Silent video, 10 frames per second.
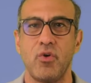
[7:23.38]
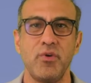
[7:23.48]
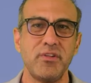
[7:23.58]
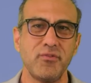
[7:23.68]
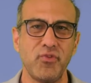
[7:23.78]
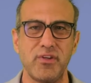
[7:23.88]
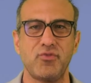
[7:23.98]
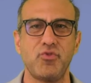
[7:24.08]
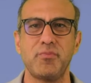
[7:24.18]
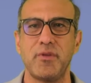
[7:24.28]
We just
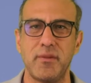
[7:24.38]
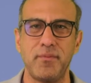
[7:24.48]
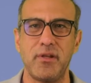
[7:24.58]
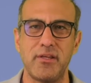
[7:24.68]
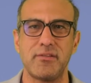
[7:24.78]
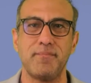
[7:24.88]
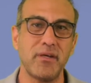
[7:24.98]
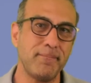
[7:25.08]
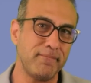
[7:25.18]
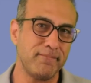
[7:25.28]
finished with manipulation,
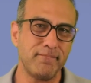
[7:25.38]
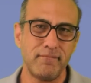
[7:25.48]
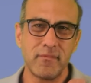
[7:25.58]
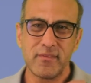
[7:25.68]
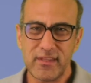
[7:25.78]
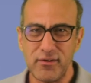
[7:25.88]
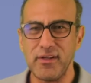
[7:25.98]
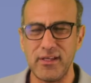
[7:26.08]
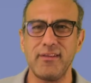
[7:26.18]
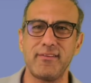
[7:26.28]
but there
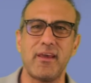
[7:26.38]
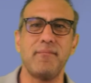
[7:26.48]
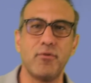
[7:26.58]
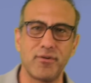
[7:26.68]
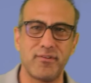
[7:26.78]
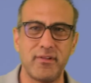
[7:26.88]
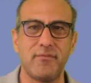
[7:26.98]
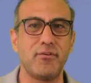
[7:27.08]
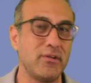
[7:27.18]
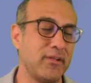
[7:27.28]
is a more
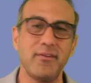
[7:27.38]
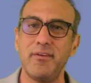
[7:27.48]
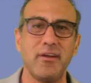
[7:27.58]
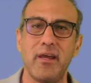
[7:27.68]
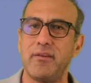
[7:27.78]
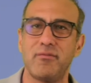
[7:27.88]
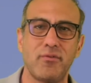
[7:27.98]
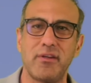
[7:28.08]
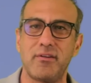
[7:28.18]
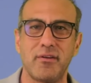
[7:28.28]
civil and less underhanded
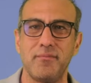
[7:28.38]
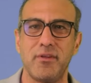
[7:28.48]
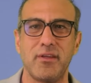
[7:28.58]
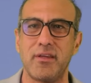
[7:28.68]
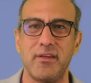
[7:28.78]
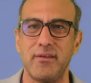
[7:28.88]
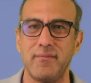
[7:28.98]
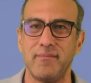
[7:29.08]
way to communicate.